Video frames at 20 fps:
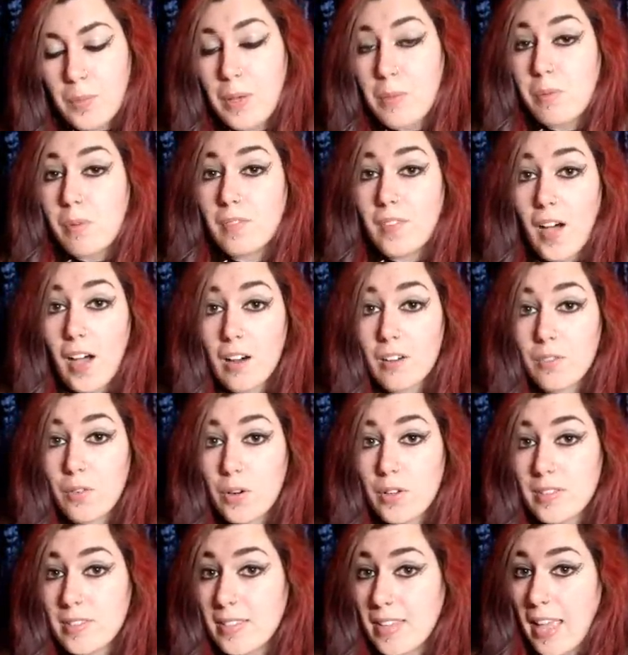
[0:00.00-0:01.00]
People with higher
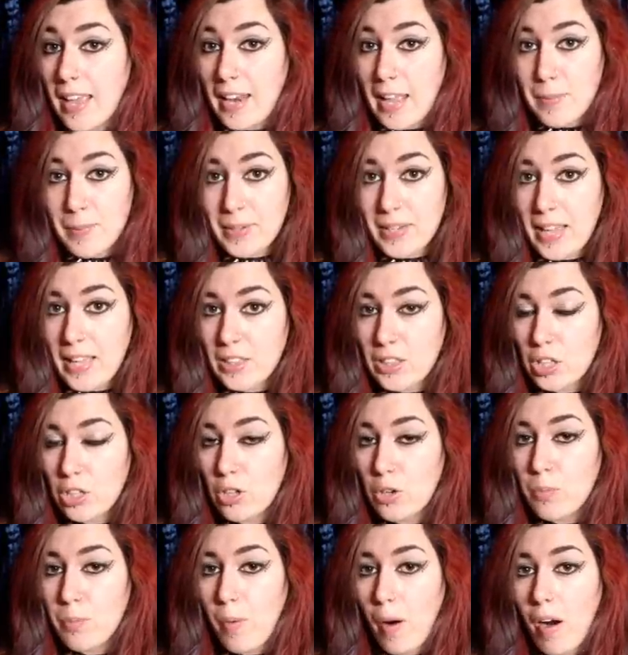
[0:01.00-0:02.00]
voices can imitate the
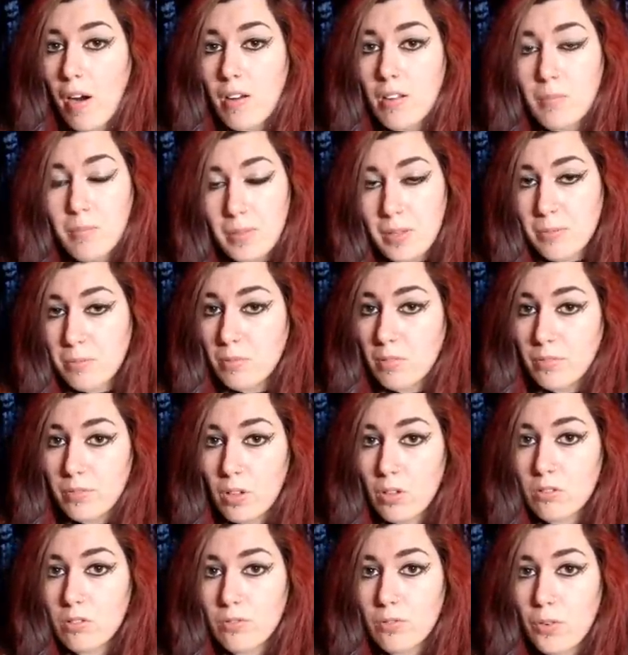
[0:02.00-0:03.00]
low bark, and people
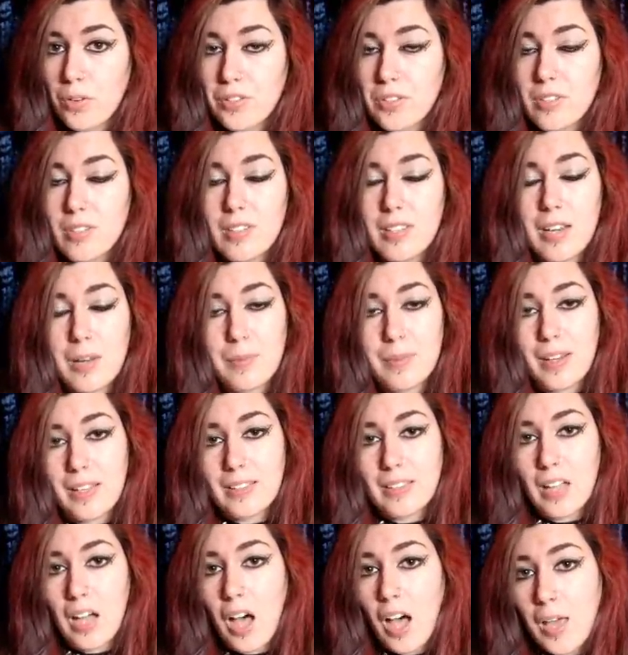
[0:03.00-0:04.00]
with lower voices can
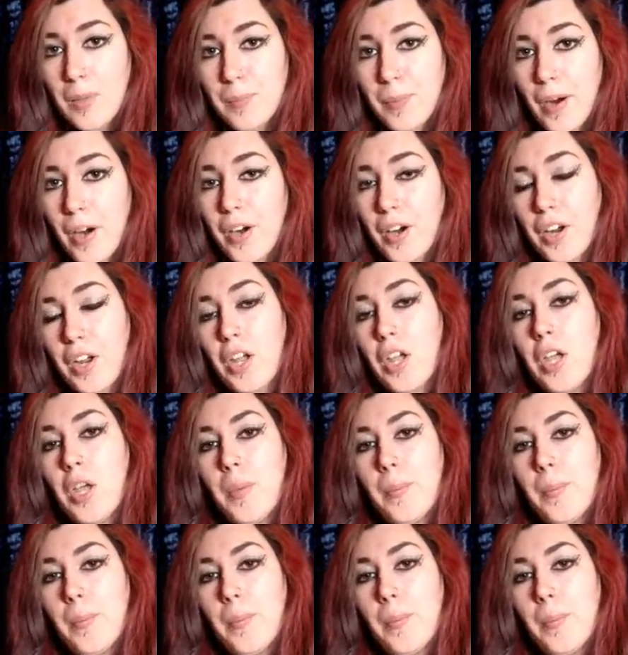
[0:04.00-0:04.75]
imitate the high bark,